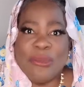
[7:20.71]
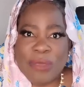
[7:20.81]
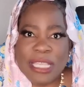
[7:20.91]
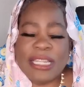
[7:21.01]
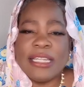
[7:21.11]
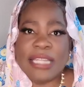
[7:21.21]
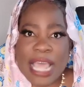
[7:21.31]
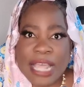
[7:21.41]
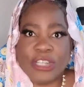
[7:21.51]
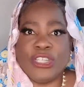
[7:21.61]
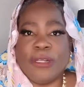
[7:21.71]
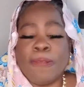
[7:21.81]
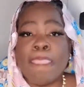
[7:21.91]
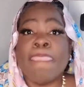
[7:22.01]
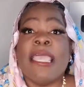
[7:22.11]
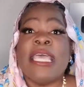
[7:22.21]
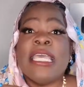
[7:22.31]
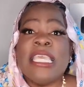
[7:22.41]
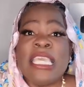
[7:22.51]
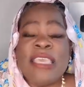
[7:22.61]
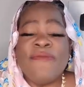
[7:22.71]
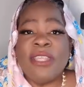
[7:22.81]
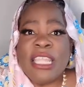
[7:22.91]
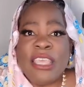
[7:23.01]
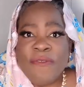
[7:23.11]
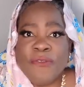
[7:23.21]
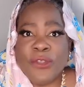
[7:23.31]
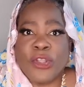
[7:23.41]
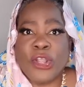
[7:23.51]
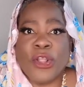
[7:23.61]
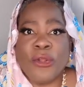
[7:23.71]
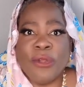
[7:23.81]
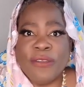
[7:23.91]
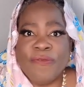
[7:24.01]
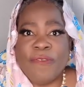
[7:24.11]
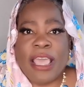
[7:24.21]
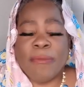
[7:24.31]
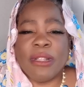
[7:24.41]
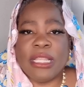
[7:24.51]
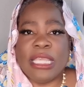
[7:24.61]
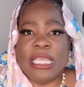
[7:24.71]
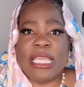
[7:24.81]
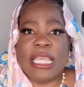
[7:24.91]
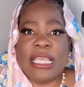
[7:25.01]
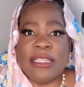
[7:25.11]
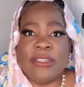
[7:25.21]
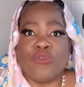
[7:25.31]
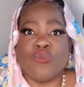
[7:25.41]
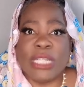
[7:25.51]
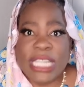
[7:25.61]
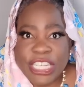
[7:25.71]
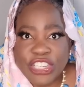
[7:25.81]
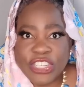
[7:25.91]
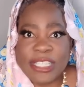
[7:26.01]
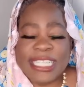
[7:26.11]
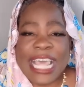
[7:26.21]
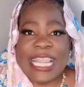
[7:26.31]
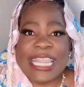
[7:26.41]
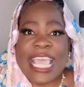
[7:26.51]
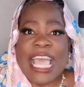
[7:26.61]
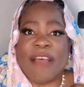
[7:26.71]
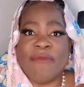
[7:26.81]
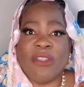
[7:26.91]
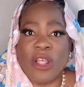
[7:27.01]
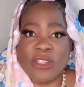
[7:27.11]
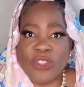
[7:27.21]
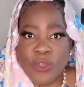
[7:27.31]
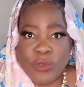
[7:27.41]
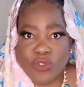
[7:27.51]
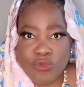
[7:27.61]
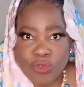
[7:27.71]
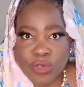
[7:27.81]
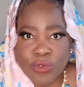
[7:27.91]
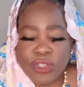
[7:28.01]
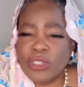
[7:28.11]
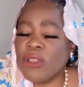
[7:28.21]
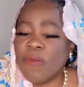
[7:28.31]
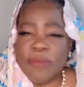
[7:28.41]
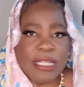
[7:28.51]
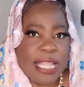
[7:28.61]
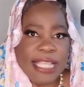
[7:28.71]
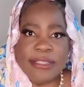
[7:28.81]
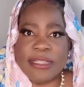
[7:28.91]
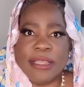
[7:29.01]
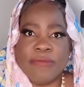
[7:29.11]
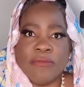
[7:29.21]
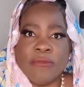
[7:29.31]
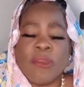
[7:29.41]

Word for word: immediate action. Even if your current family is religious and they have lost those roots, don't be lazy